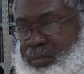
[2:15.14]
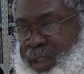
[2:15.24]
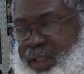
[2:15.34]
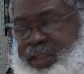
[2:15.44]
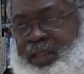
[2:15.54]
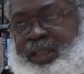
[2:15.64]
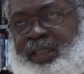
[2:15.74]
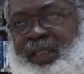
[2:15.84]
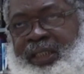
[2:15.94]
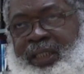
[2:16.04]
major
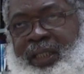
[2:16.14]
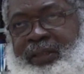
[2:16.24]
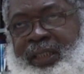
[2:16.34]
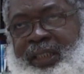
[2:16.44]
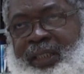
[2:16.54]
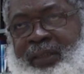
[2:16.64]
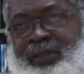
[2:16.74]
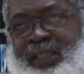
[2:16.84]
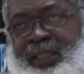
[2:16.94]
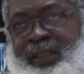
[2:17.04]
in, in
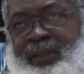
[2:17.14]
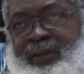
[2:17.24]
counseling.